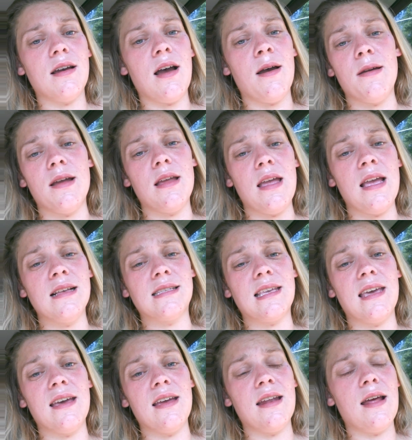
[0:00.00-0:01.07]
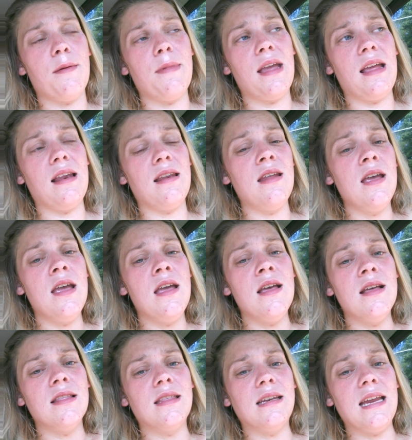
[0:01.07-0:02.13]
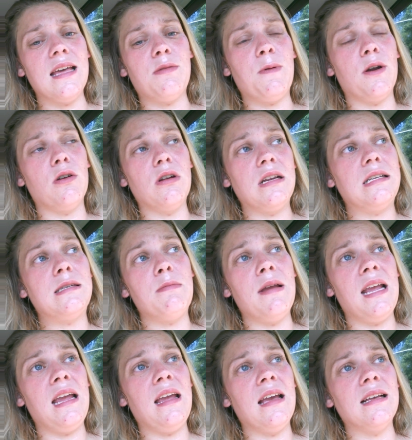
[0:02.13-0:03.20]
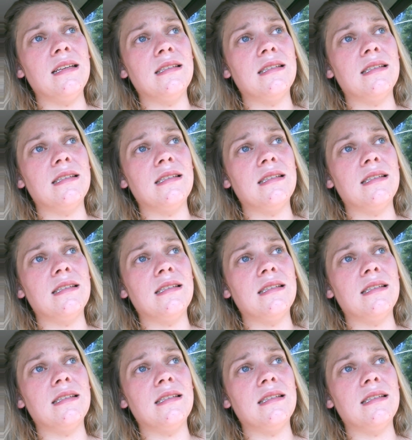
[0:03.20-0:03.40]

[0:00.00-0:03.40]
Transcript: I mean, the death penalty to me